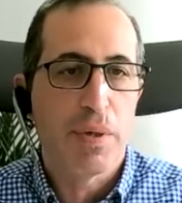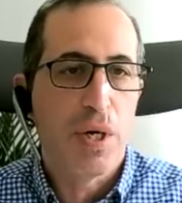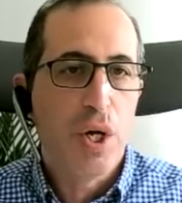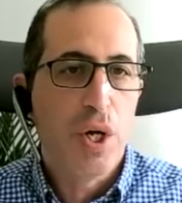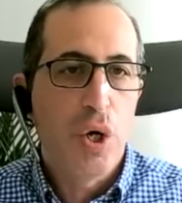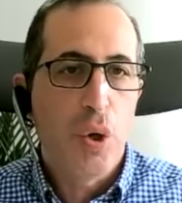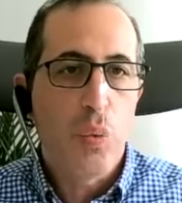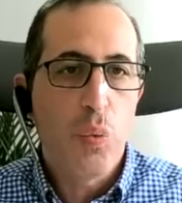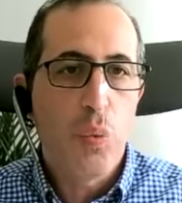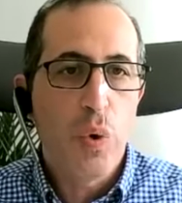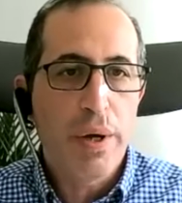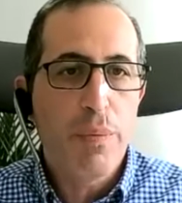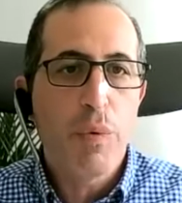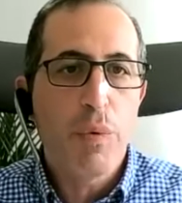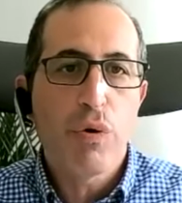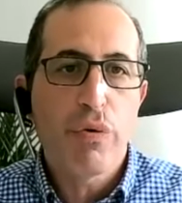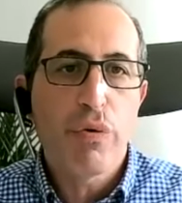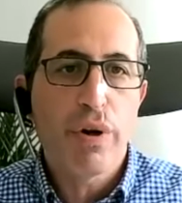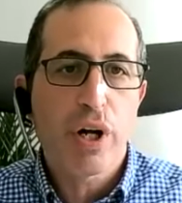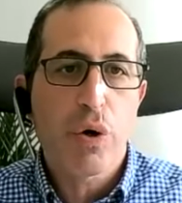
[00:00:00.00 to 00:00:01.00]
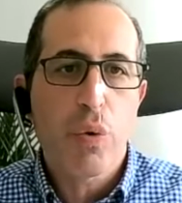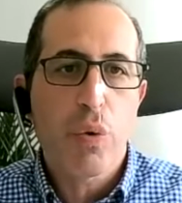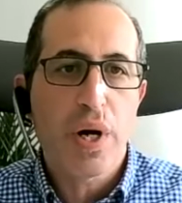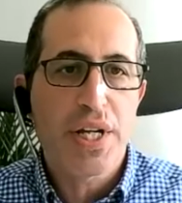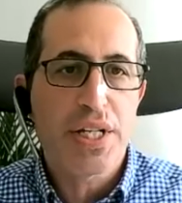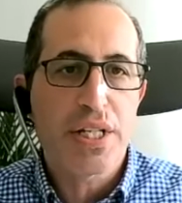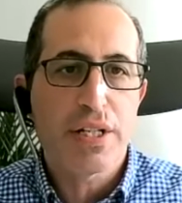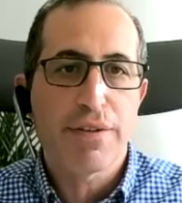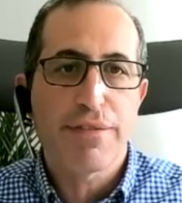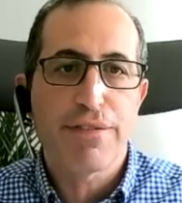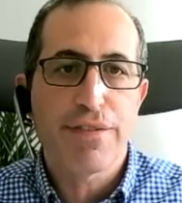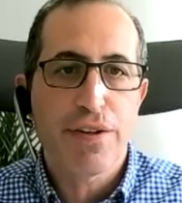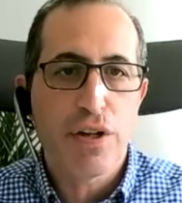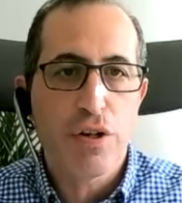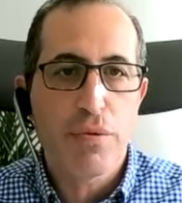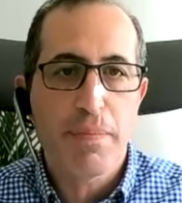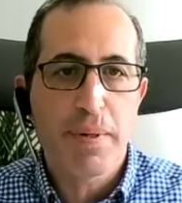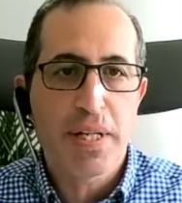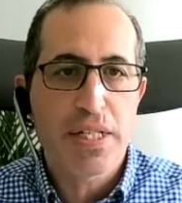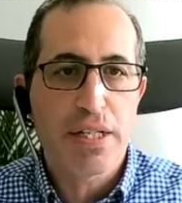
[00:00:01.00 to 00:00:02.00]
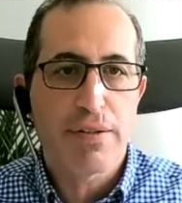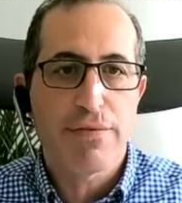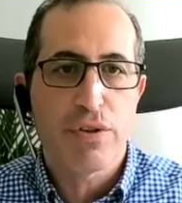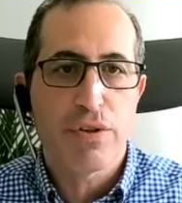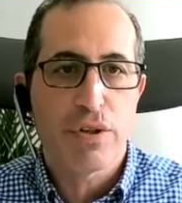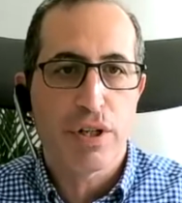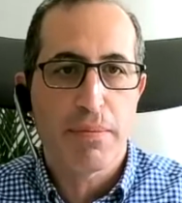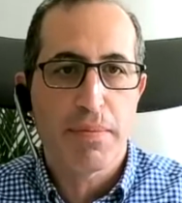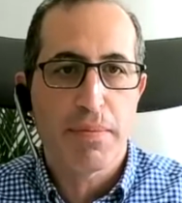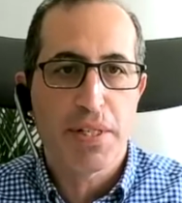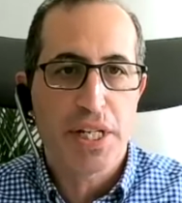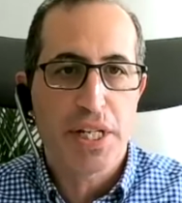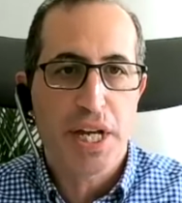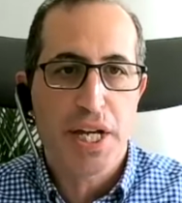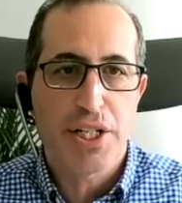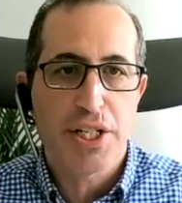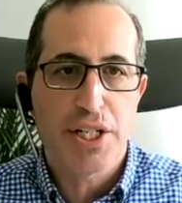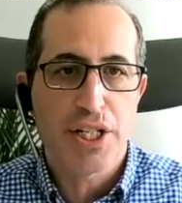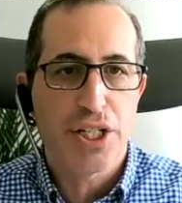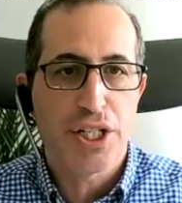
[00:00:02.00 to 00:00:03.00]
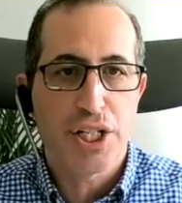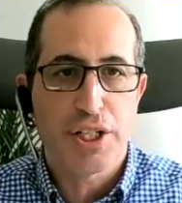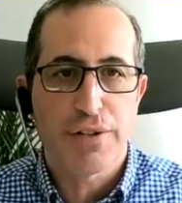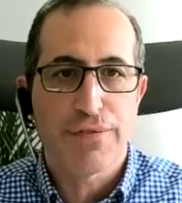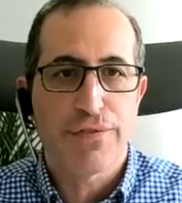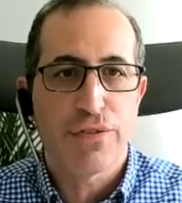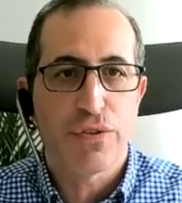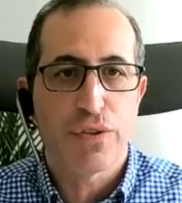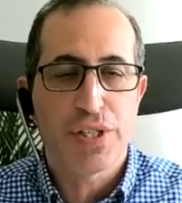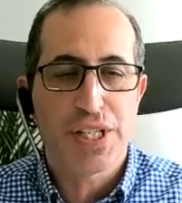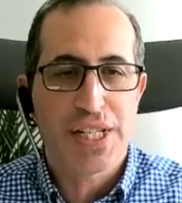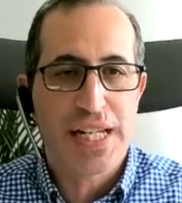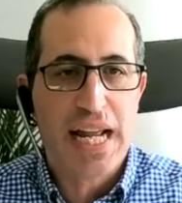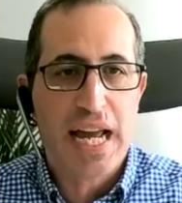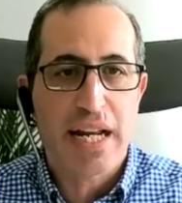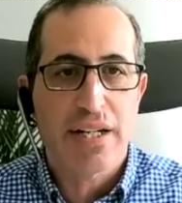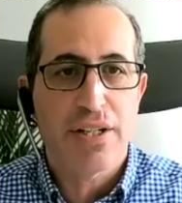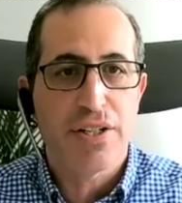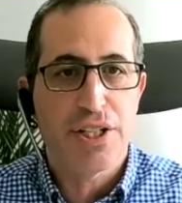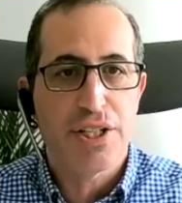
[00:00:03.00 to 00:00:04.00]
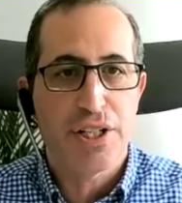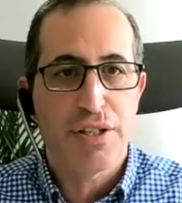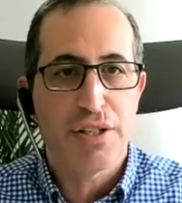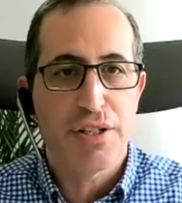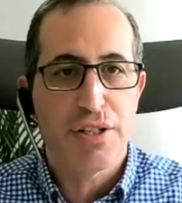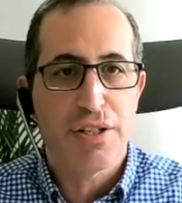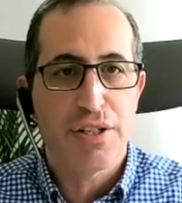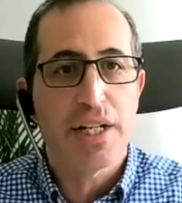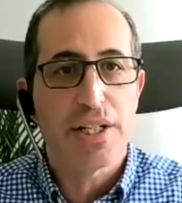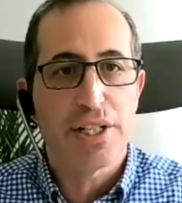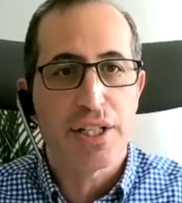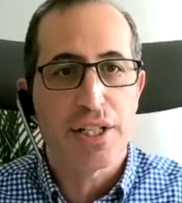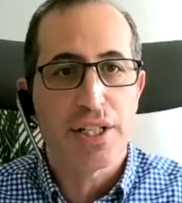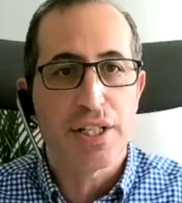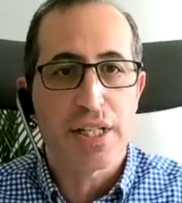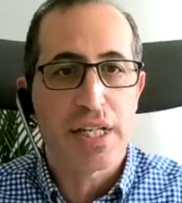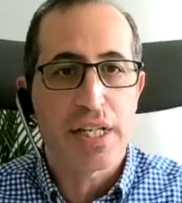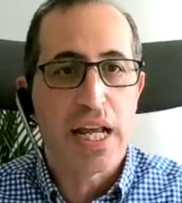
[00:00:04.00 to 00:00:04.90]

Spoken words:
We will request a few bits of documentation just for standard due diligence,